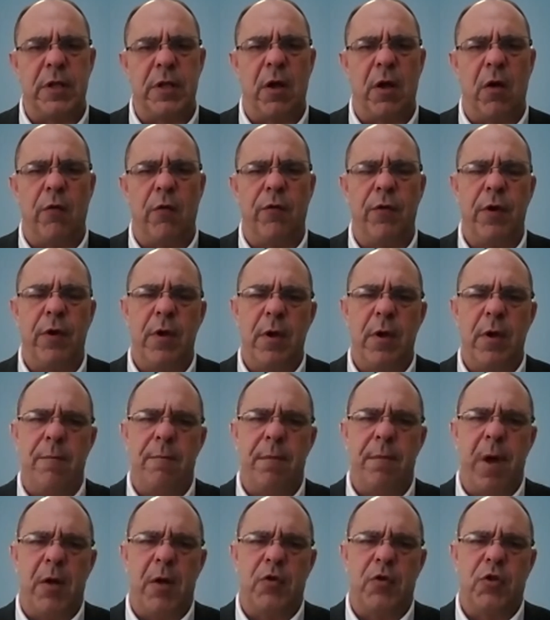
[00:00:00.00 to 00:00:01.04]
of
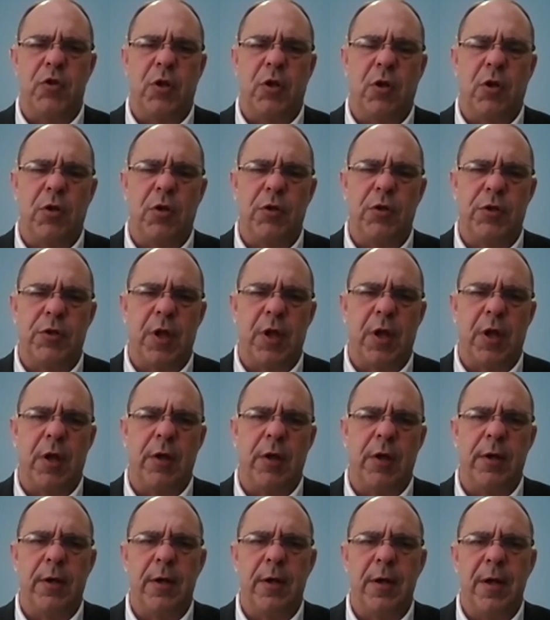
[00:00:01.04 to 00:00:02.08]
much concern.
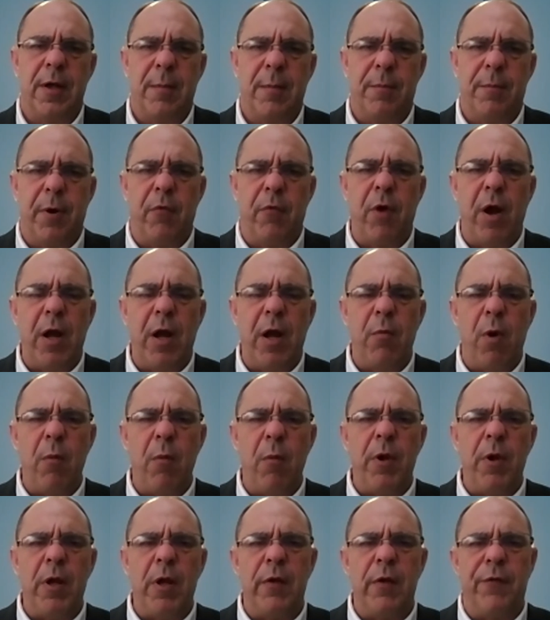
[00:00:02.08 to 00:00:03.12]
But really what we're
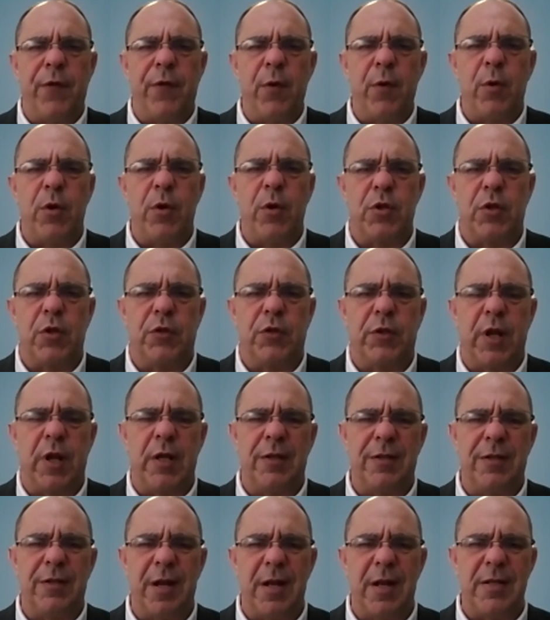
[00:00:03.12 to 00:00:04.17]
going to focus on today
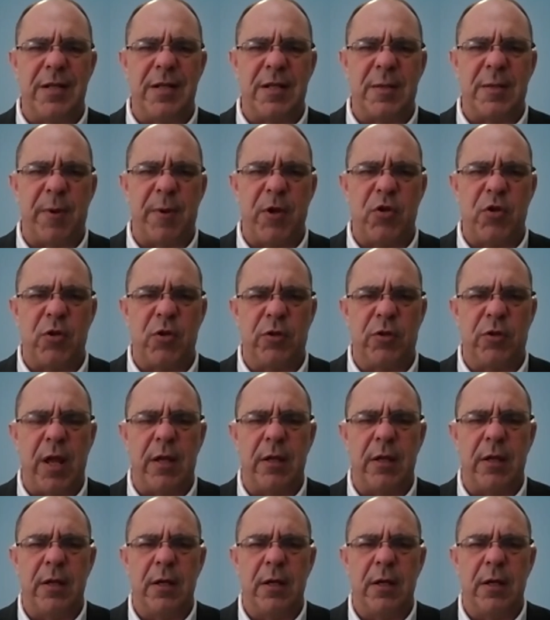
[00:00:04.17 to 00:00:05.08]
is a special day.